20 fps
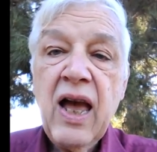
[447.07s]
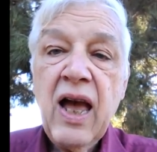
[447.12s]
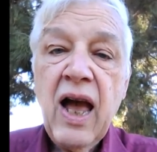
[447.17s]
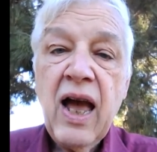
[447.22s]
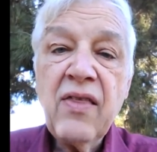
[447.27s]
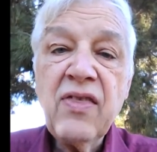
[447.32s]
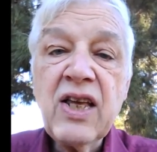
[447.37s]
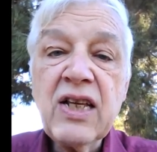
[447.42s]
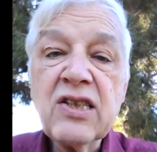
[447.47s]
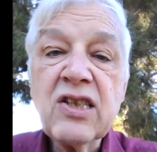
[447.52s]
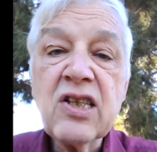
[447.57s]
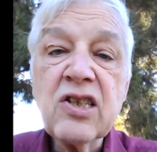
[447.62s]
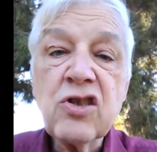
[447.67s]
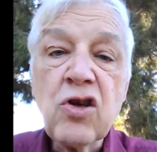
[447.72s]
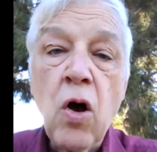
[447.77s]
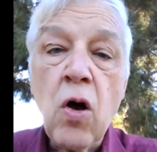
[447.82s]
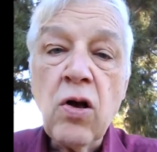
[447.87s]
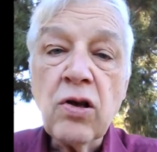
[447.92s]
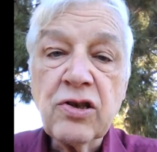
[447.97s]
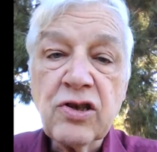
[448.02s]
And this is
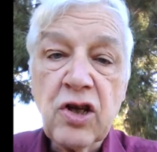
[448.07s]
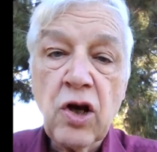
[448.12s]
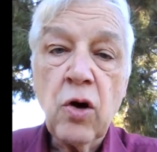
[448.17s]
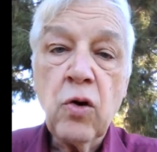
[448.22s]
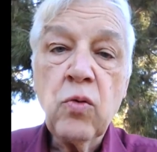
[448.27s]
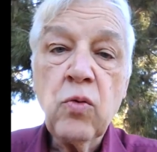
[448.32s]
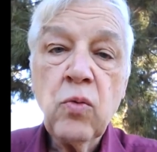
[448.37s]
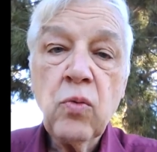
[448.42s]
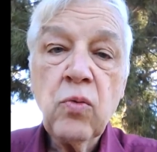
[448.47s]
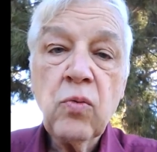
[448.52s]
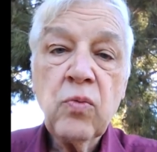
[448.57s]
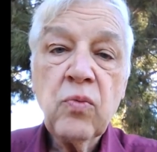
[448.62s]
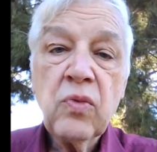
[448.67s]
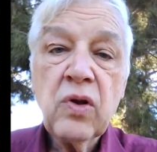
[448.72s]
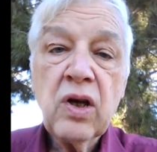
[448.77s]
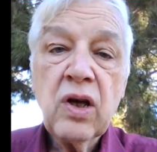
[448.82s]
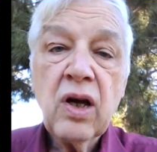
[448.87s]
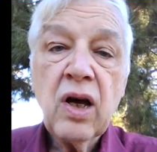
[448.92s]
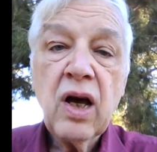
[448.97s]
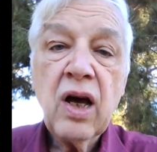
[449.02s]
also
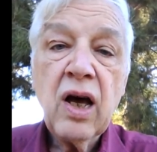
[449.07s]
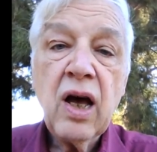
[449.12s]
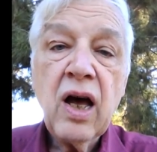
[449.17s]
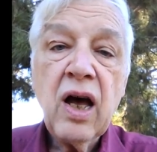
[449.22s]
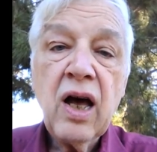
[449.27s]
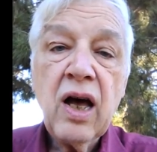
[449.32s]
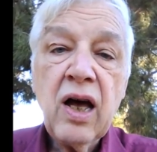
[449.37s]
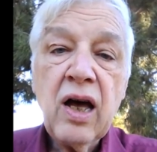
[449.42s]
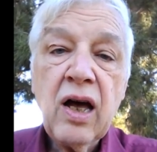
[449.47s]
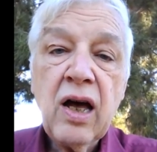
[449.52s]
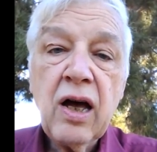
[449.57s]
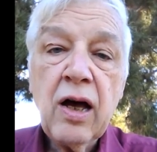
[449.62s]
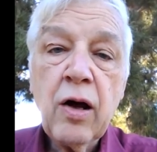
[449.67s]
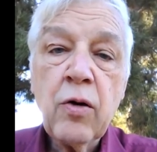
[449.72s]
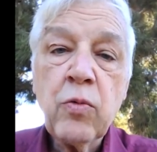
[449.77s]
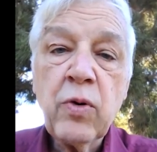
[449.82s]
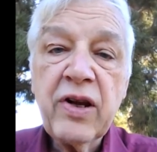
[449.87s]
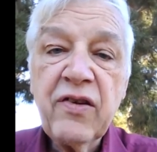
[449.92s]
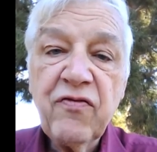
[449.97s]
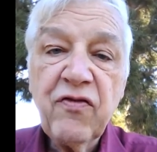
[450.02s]
a
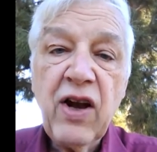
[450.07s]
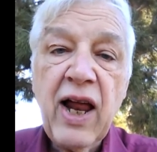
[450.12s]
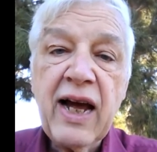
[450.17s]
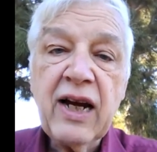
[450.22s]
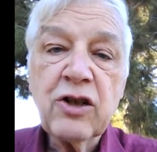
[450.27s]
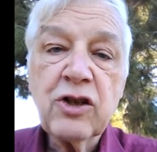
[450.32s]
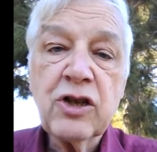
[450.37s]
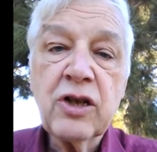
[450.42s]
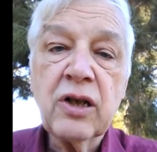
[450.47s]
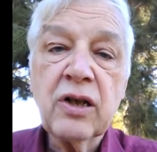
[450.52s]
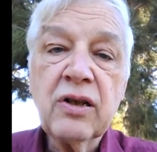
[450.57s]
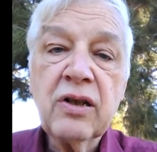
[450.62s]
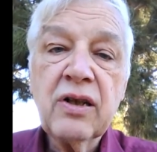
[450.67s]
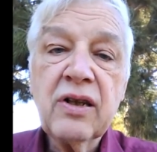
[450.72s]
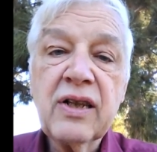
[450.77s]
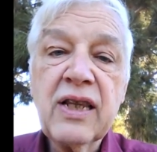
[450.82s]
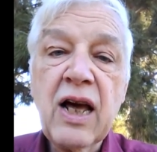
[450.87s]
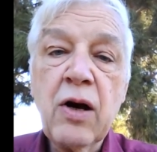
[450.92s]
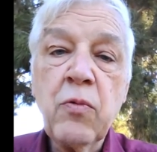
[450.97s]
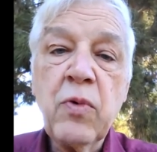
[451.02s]
reflection
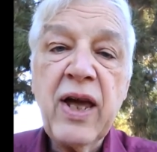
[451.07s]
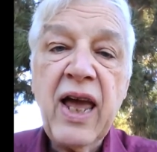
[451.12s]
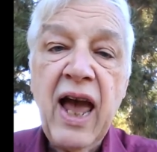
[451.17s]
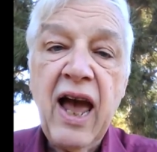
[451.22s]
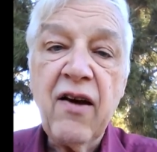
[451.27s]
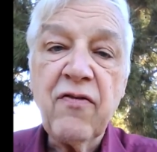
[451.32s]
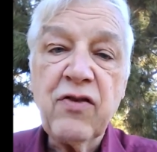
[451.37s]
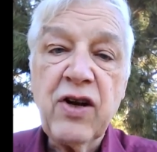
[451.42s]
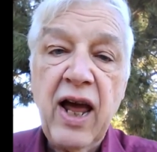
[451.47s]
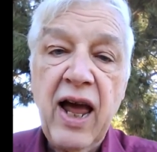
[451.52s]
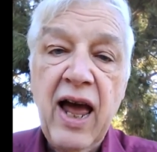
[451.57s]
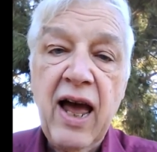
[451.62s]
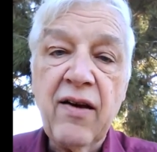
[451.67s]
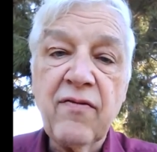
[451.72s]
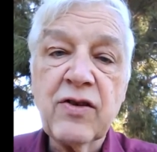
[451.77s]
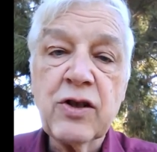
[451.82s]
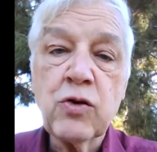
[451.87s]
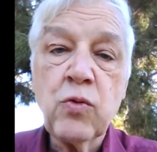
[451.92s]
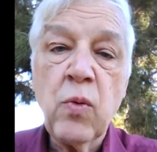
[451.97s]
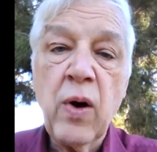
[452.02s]
that we have to have
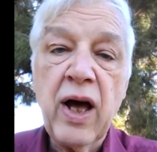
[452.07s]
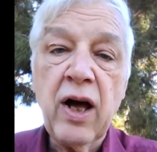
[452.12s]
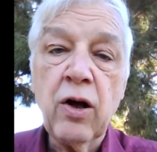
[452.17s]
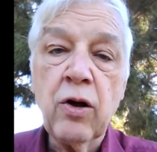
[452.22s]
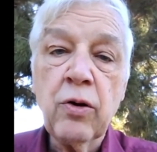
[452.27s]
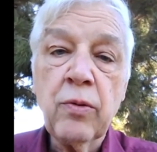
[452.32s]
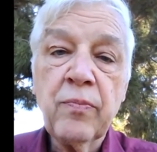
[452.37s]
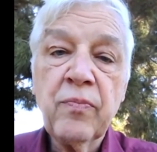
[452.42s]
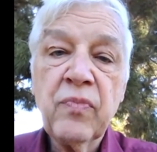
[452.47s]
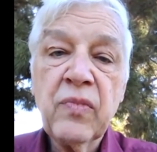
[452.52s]
as well.